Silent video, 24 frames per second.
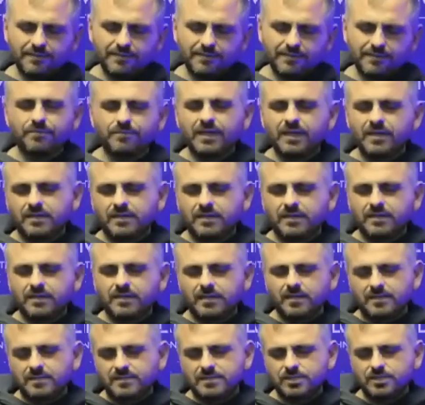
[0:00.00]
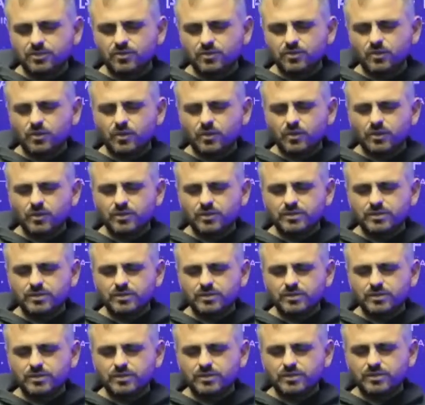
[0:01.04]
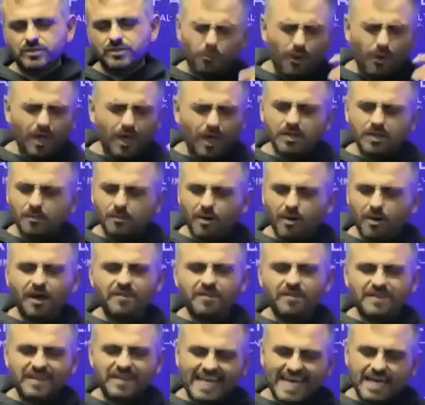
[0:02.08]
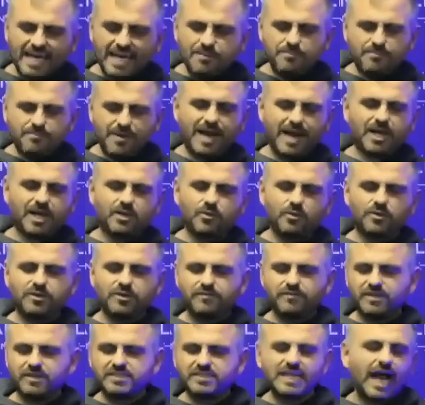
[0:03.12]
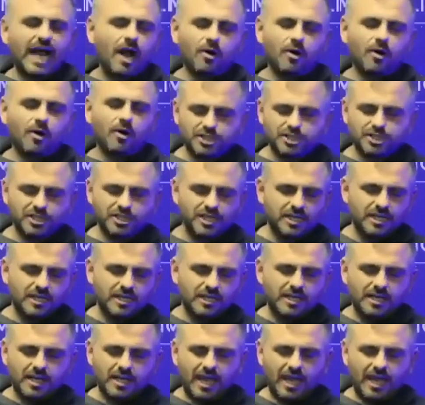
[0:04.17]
to just dwell upon the impact, Lord, of this outreach.